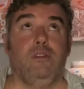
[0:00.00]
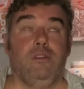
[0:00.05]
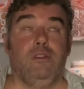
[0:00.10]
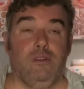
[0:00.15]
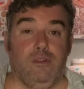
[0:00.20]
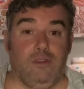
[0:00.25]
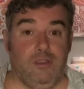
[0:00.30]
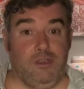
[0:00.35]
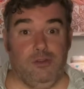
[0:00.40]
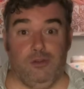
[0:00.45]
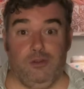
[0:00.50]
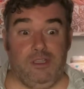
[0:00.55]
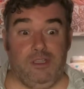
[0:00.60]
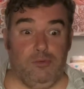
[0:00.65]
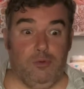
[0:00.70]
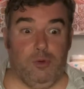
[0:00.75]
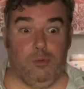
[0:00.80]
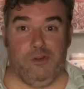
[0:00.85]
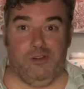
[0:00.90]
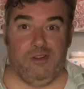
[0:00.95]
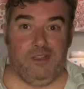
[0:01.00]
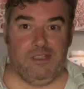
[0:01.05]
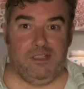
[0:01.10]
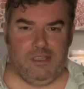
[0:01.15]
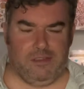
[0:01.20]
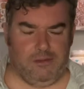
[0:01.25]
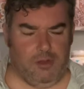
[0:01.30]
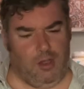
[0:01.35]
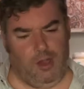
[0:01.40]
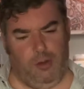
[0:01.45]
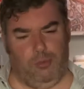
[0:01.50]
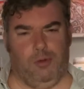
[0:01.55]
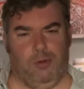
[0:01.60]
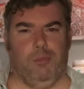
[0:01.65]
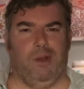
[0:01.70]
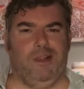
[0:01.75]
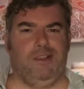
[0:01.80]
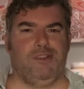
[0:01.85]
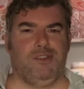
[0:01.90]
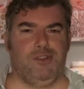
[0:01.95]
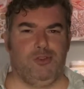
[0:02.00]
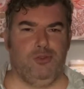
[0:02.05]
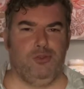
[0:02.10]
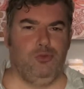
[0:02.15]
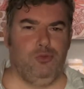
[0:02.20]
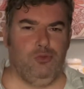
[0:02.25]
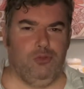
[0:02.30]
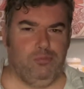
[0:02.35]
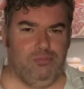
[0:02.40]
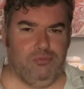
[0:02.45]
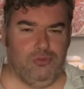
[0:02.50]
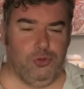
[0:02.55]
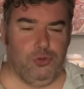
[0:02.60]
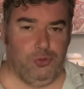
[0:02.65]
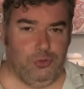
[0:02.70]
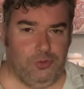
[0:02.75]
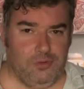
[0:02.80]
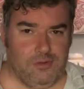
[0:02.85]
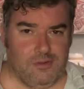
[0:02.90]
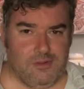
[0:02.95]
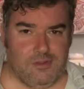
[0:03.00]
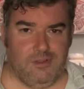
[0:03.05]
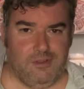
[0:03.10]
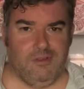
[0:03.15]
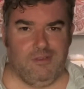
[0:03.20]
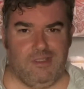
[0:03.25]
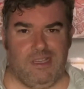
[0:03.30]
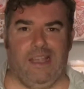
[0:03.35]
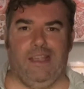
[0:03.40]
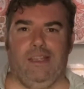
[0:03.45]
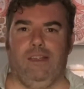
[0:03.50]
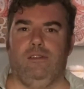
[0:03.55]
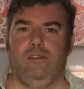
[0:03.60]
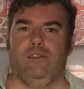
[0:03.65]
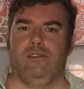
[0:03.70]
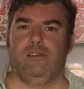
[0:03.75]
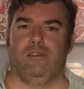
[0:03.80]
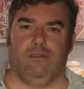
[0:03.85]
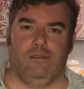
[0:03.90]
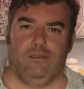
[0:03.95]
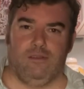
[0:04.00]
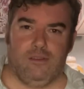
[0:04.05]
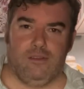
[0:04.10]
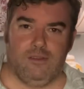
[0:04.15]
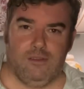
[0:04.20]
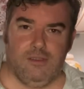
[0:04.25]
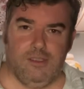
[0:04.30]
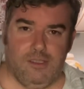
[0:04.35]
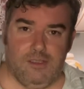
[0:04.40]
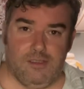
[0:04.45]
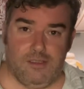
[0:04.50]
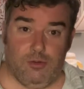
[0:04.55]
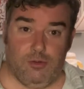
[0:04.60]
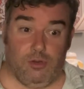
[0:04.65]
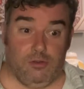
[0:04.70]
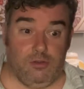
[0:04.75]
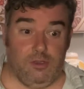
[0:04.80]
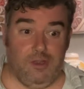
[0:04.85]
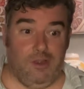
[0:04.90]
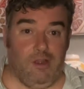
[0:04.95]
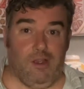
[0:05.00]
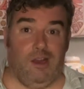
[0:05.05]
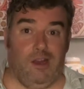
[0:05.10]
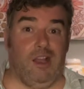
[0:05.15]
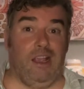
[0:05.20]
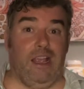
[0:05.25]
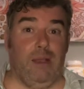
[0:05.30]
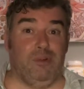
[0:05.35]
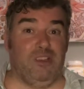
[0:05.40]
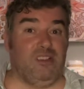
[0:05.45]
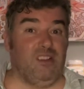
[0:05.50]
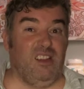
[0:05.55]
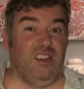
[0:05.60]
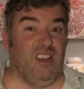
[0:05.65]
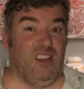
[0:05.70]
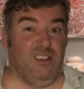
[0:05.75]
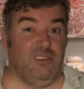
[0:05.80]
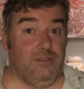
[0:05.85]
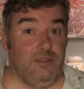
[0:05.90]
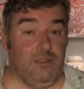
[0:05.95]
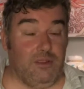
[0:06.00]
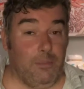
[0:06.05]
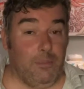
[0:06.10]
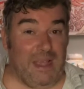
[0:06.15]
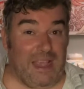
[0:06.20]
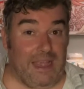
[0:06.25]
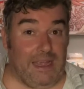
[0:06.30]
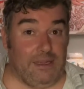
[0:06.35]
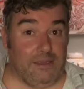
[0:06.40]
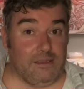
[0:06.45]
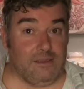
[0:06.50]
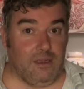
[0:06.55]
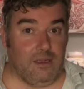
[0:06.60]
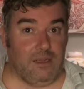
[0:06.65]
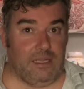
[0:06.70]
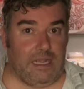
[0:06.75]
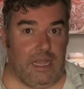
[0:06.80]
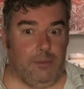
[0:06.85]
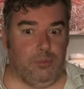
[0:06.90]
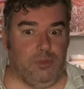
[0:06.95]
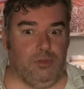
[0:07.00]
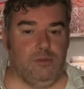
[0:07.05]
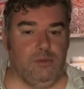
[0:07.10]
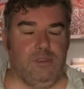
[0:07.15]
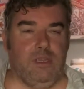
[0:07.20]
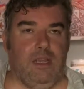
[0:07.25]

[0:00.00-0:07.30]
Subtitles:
you not eat what we're eating. No, I want my stewed prunes and dates and so on. And I happen to love the pears and the apples.